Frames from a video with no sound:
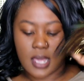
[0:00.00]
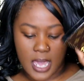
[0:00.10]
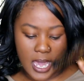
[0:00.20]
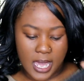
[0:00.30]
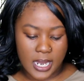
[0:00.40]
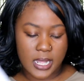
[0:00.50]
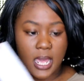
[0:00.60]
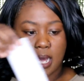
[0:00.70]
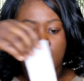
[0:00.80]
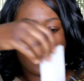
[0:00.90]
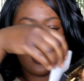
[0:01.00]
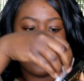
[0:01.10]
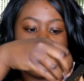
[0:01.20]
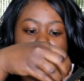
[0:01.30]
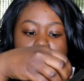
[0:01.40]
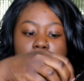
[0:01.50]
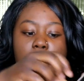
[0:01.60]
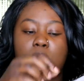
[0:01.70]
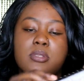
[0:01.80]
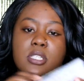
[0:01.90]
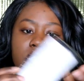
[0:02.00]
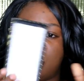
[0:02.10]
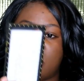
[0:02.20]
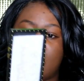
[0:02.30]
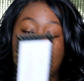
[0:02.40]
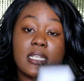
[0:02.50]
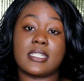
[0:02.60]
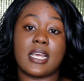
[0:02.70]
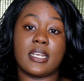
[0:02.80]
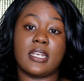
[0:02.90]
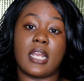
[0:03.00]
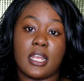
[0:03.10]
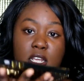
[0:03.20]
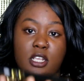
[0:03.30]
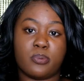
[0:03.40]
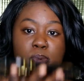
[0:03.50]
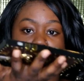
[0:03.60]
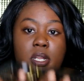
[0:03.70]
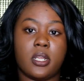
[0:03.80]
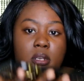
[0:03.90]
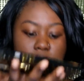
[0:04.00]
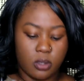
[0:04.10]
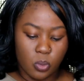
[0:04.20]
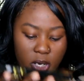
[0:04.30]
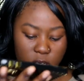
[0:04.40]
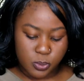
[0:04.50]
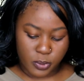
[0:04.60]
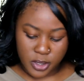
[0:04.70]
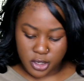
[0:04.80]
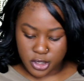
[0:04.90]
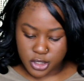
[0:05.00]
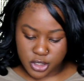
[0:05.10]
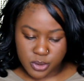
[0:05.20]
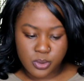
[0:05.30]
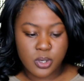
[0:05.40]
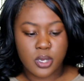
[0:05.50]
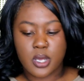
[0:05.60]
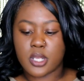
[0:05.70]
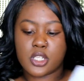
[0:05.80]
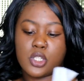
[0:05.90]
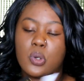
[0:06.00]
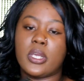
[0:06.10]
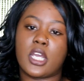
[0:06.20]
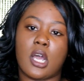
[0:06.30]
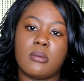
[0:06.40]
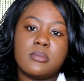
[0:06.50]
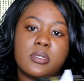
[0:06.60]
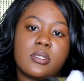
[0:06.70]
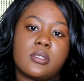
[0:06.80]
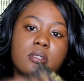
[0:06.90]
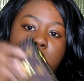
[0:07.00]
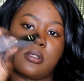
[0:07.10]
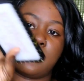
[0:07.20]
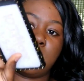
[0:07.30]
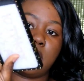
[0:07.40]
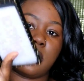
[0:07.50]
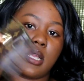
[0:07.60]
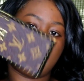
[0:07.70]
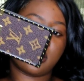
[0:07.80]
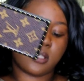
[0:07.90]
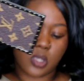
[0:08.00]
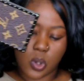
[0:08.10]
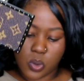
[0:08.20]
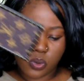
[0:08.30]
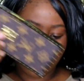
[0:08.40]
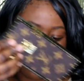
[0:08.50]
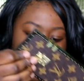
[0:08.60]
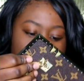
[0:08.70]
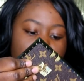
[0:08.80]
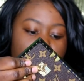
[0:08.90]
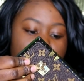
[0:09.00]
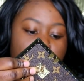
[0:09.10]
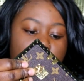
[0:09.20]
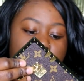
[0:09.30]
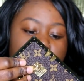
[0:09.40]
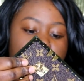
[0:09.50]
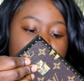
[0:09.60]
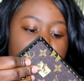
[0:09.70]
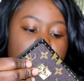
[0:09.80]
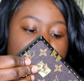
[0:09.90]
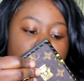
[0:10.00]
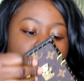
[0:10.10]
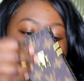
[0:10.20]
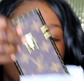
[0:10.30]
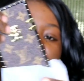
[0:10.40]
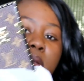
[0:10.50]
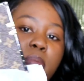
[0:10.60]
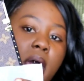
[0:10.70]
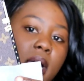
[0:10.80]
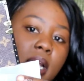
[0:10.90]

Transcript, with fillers: and yeah, it comes just like this, and like, it's pretty, the weight is pretty good too. So it comes like so, and then it's put in the bag.